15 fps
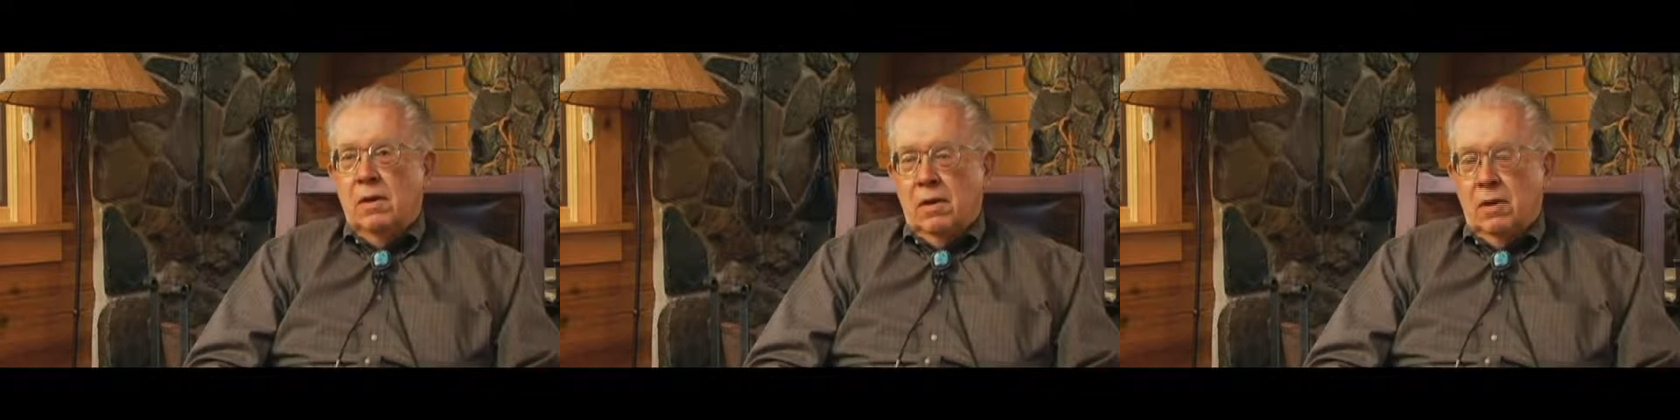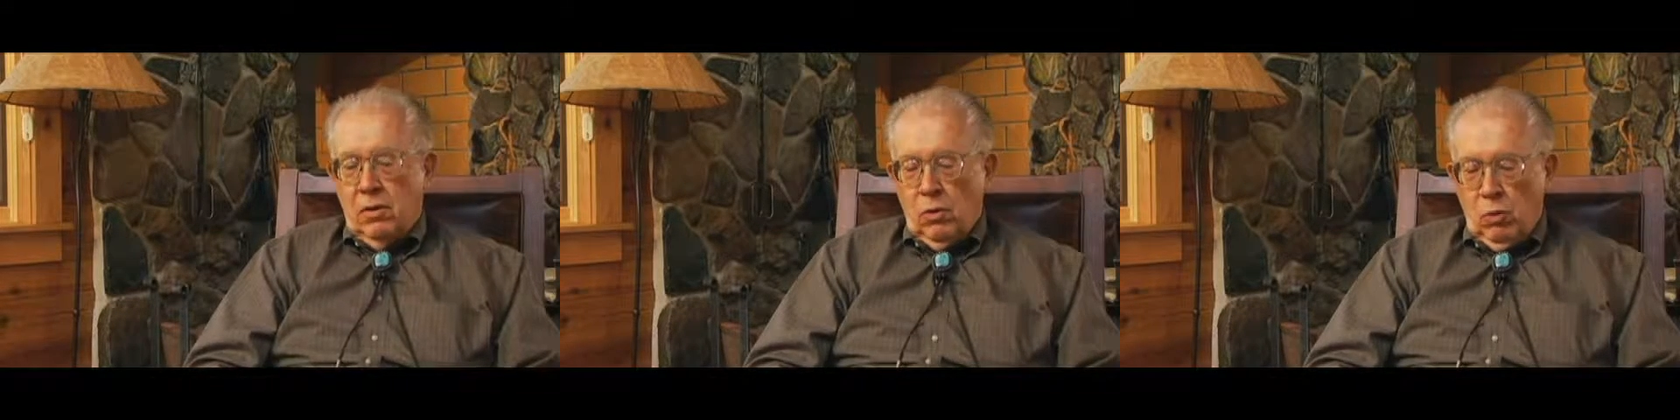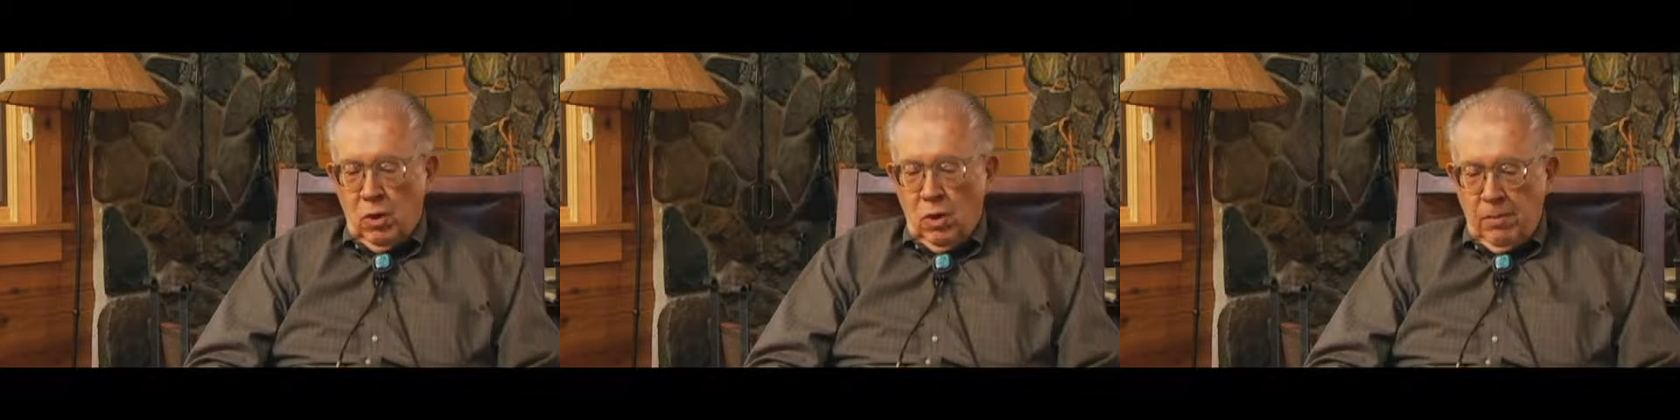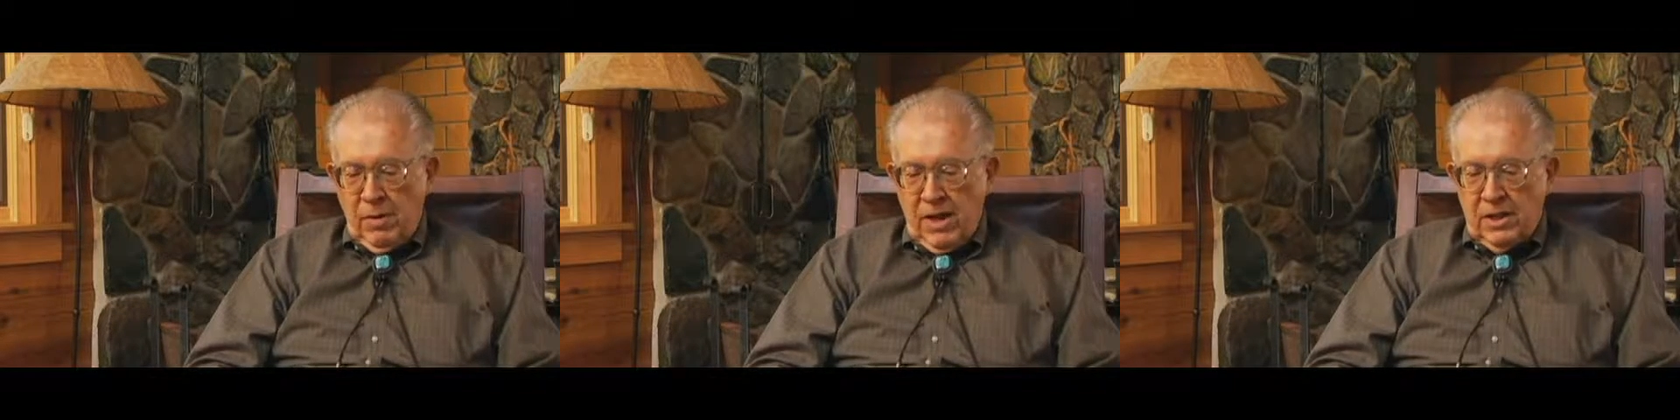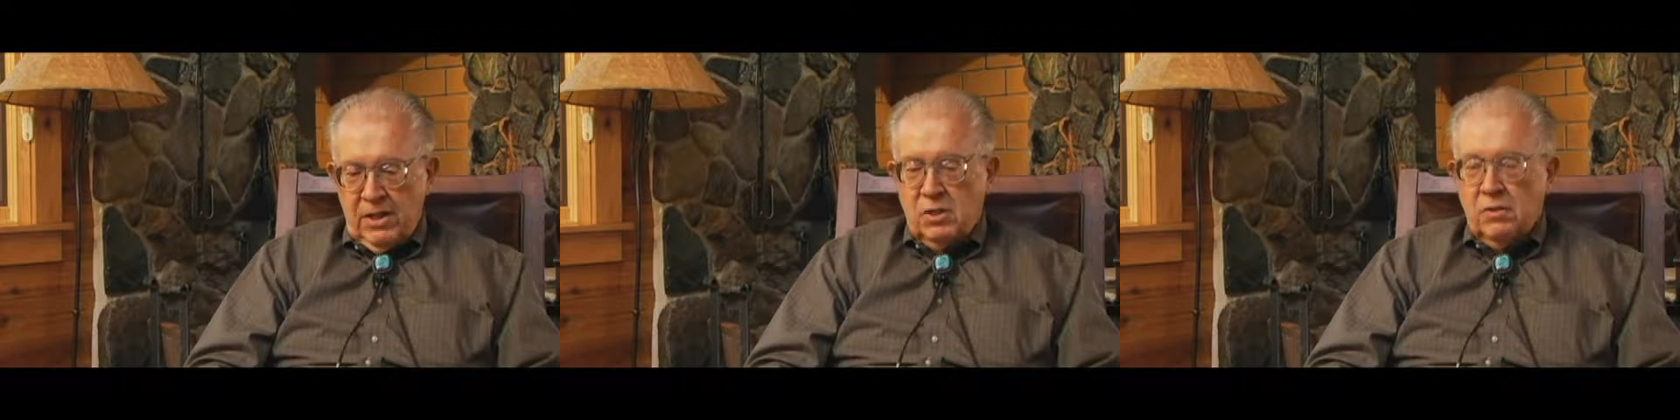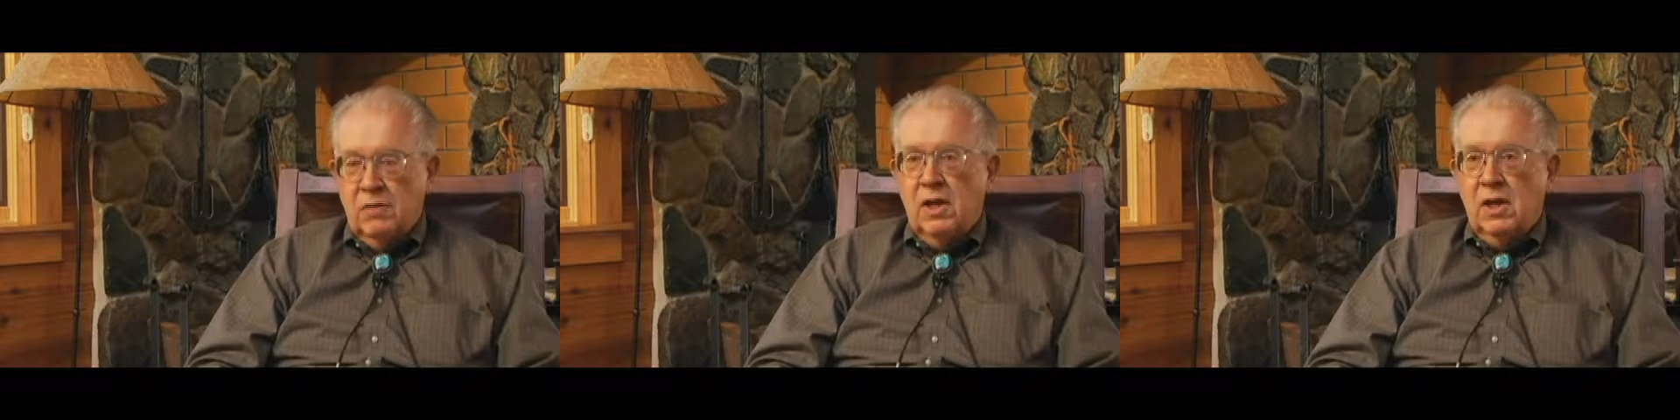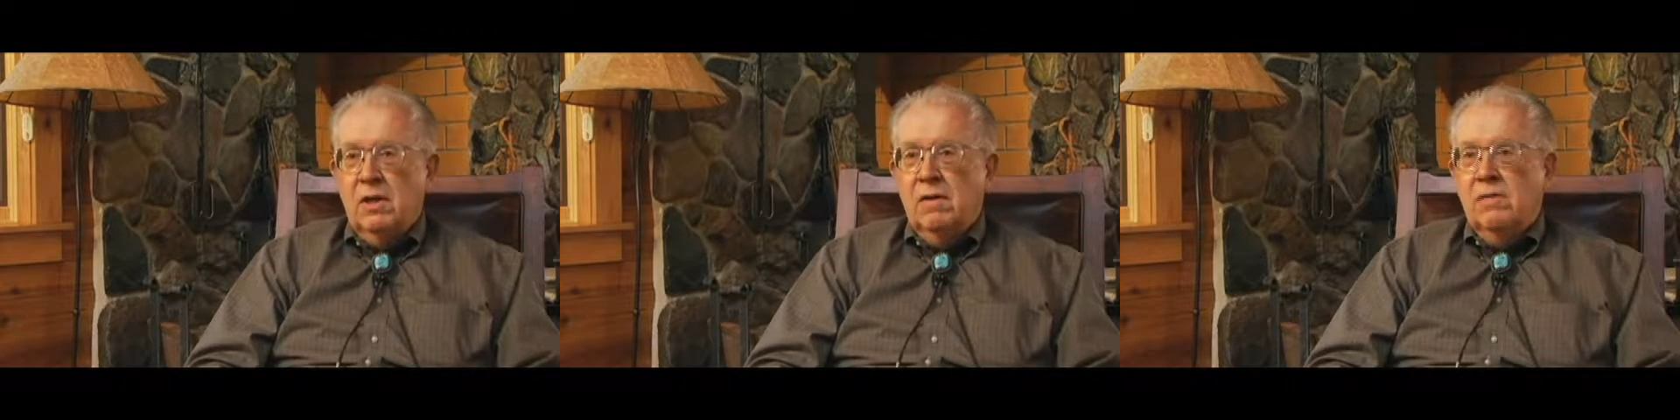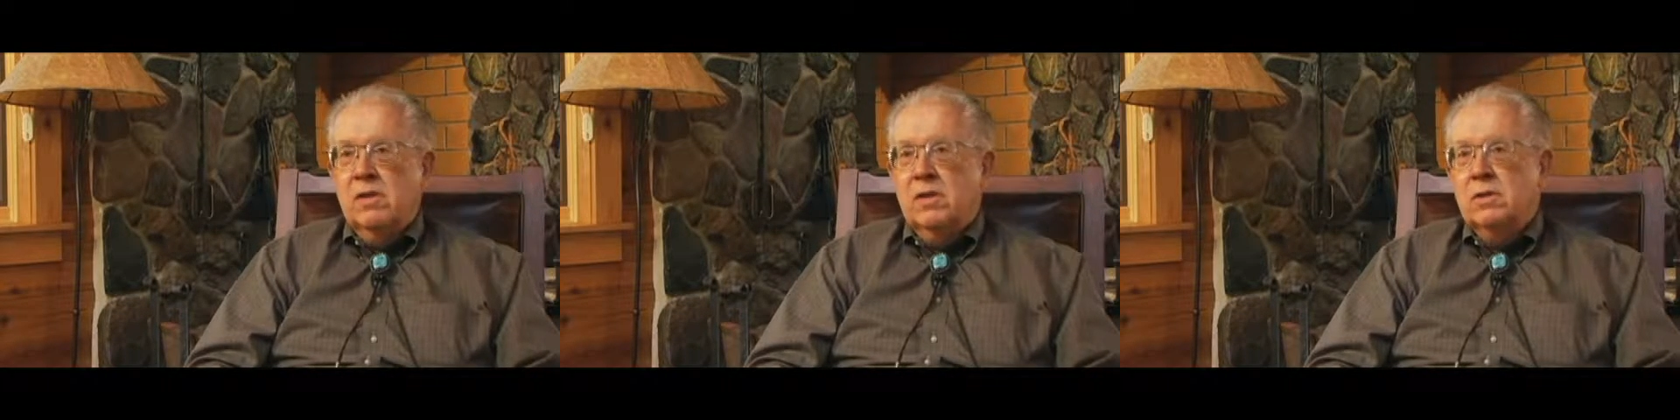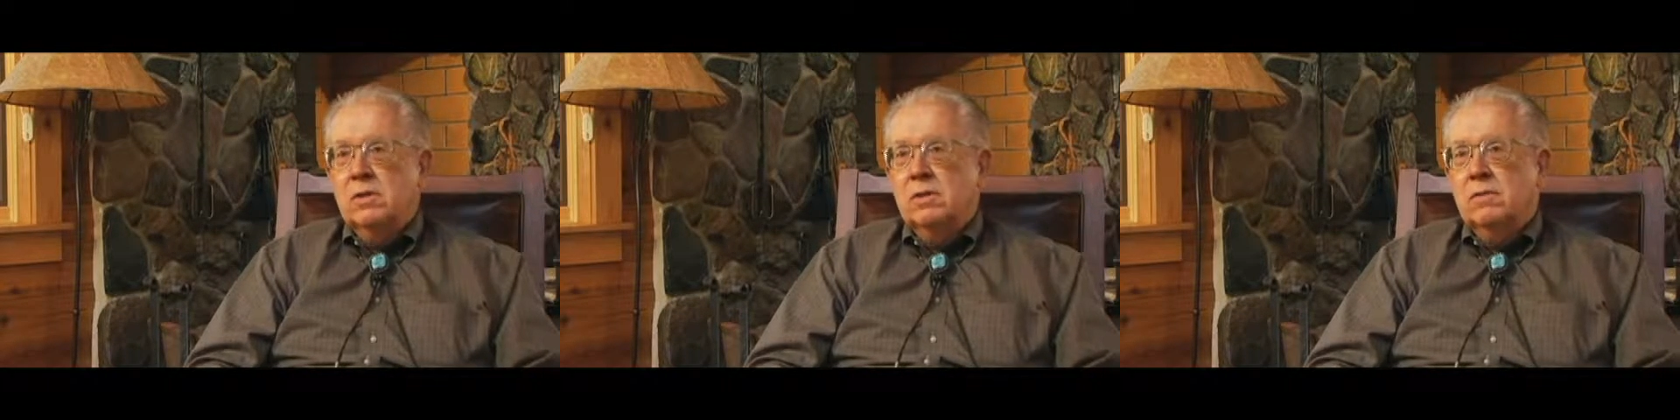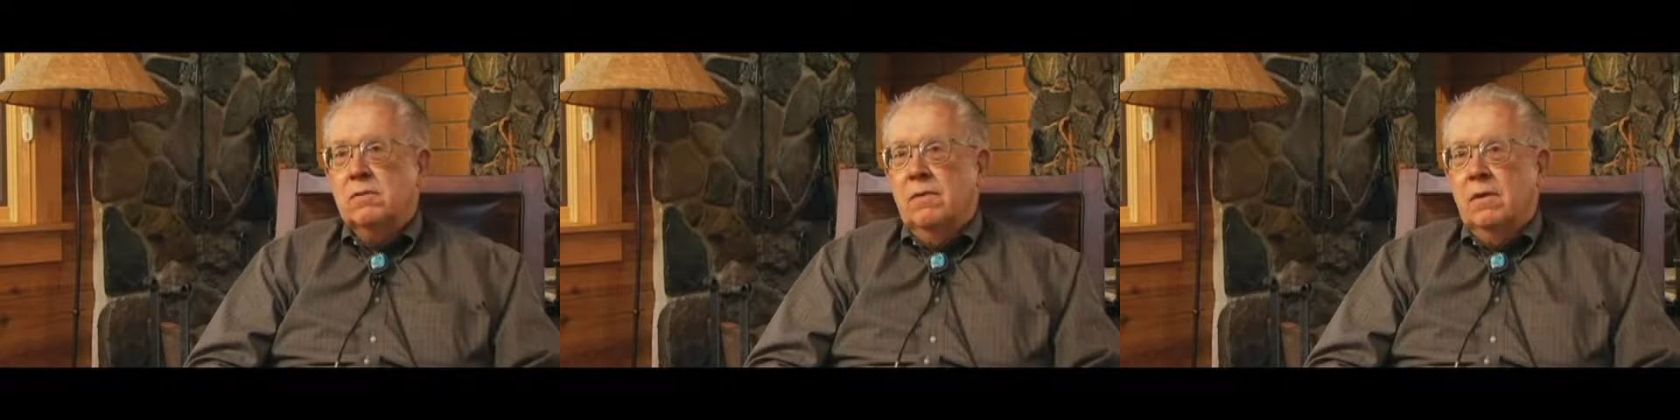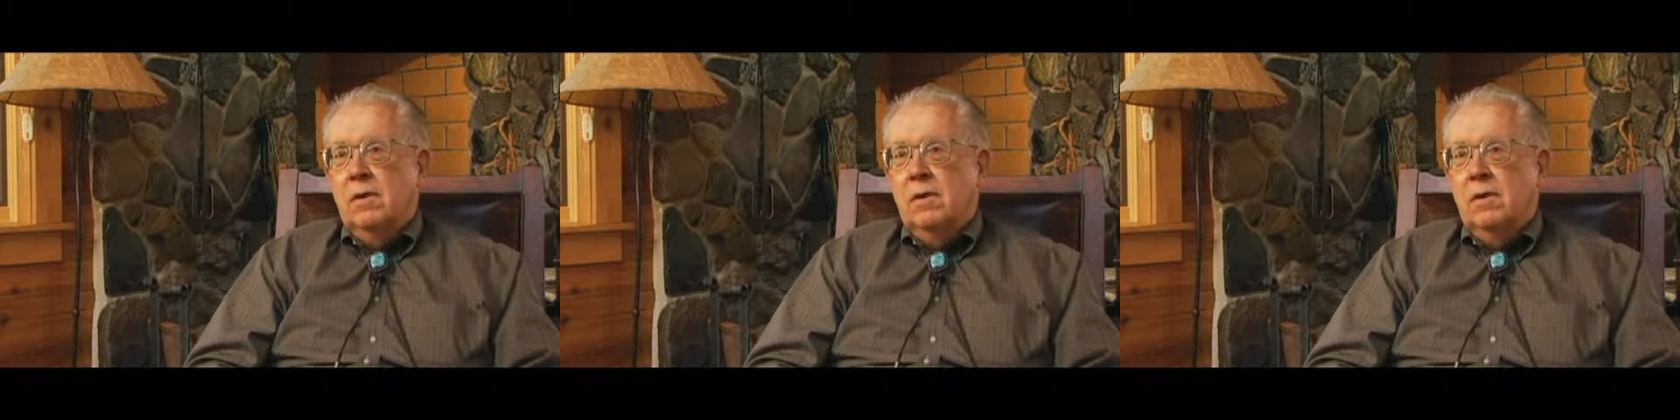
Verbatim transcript: of the whereabouts of any of his